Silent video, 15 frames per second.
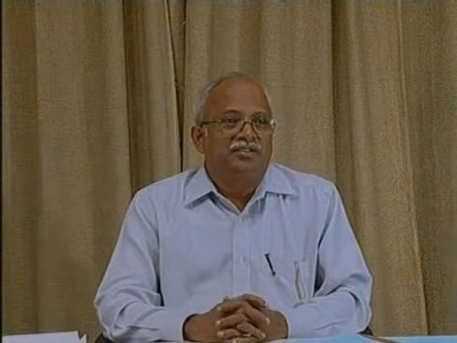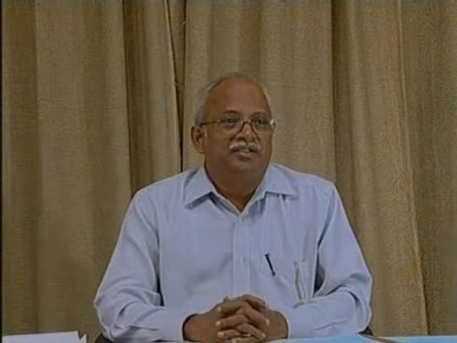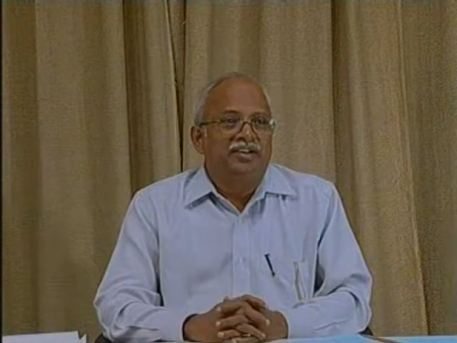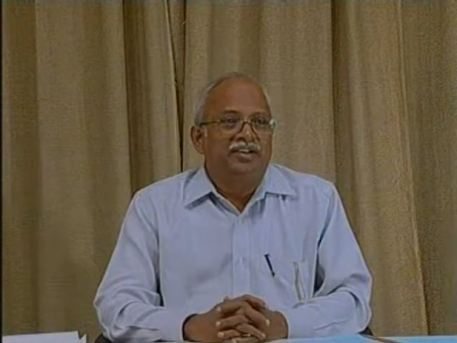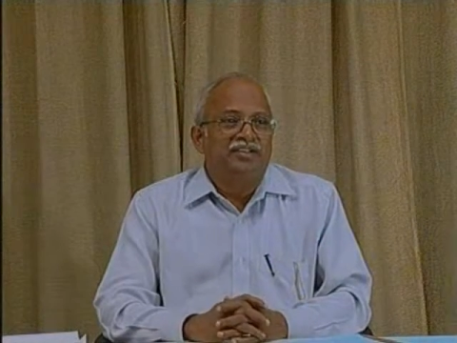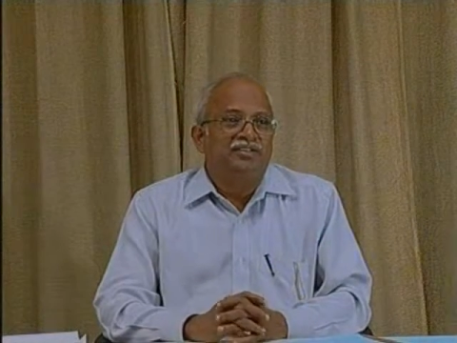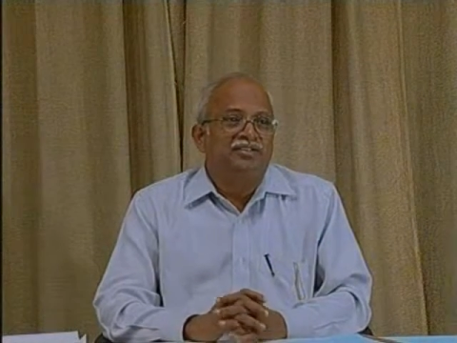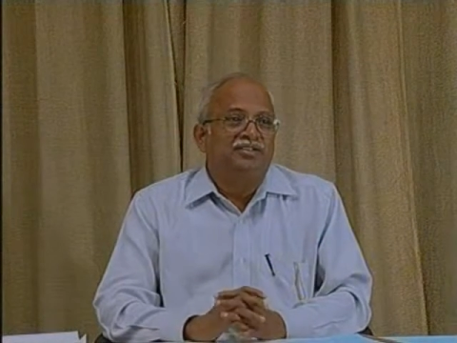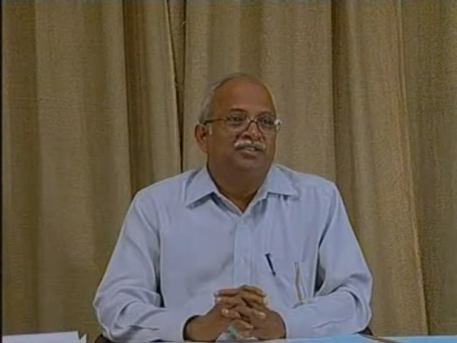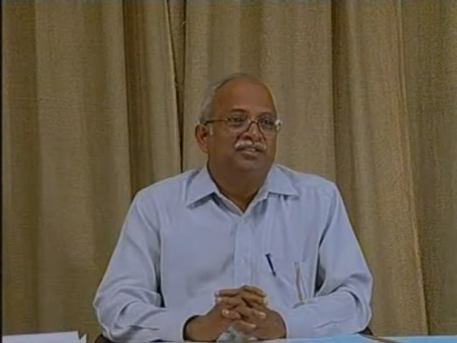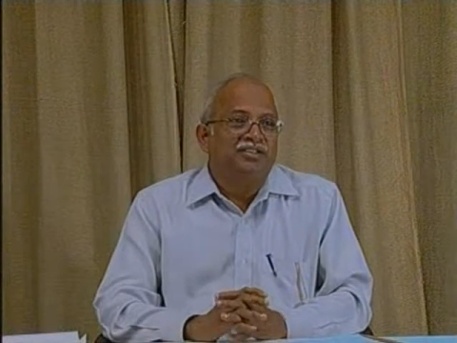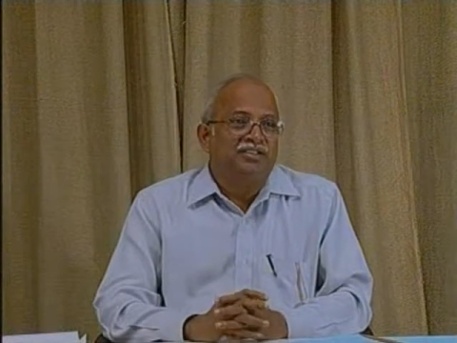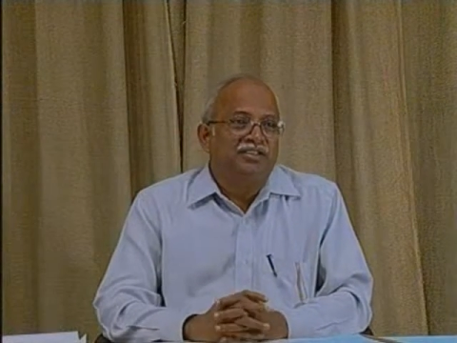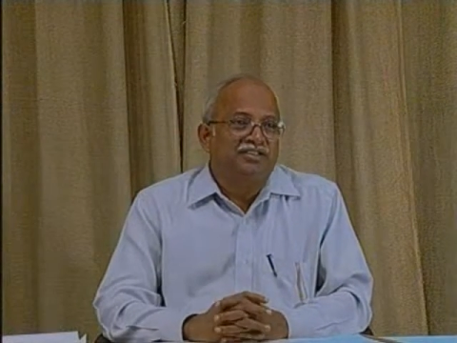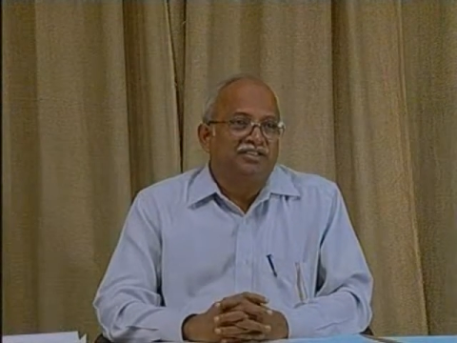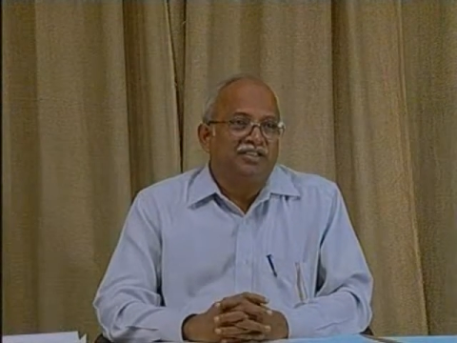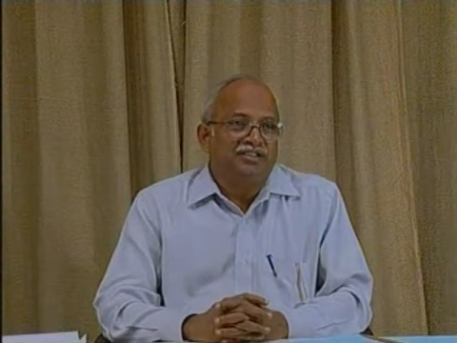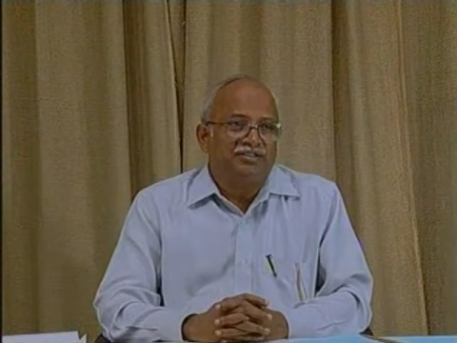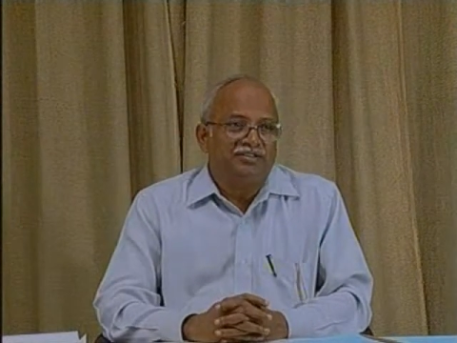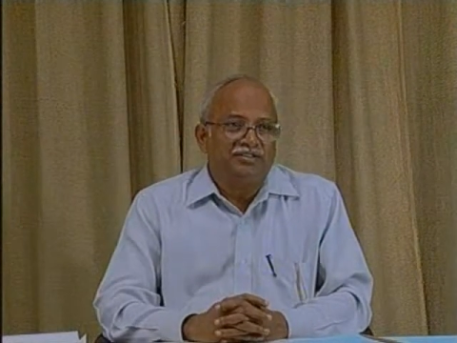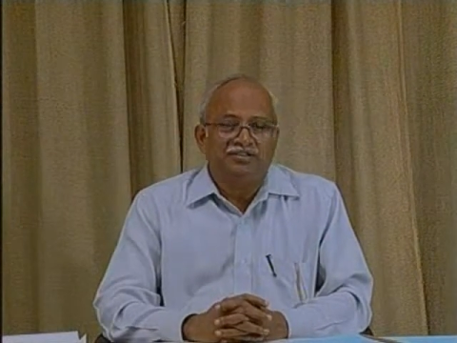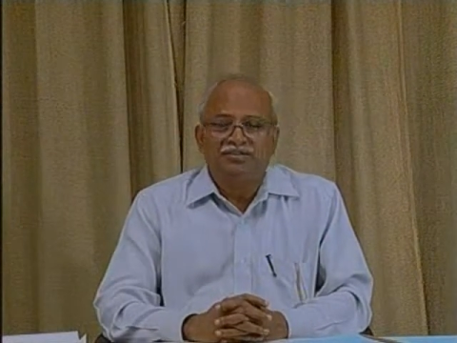taken the thickness
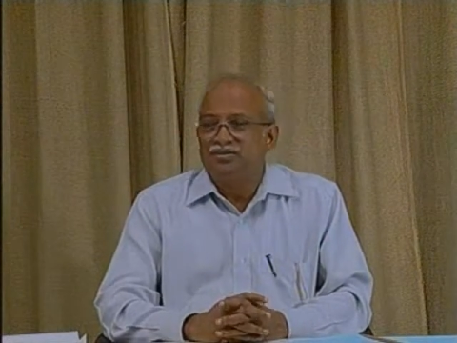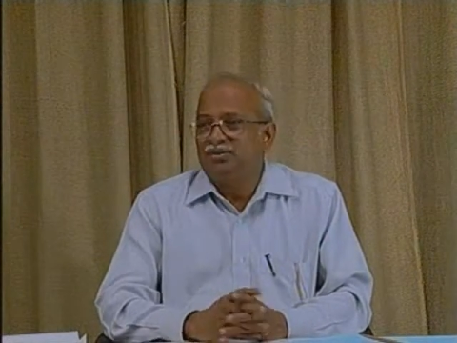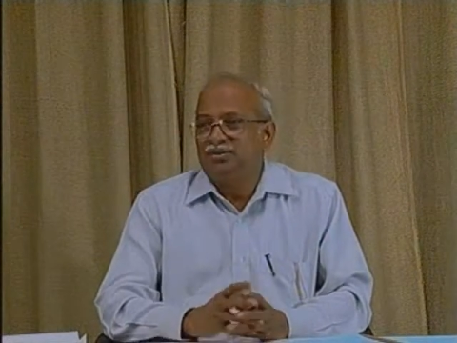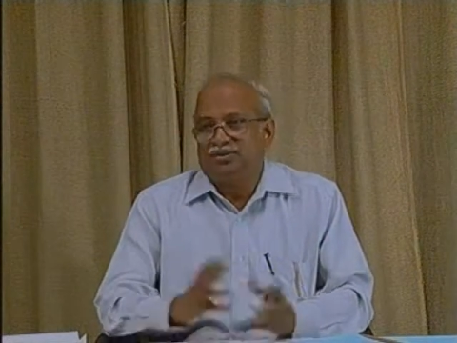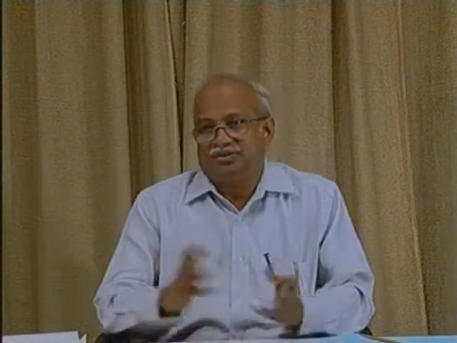gauging, which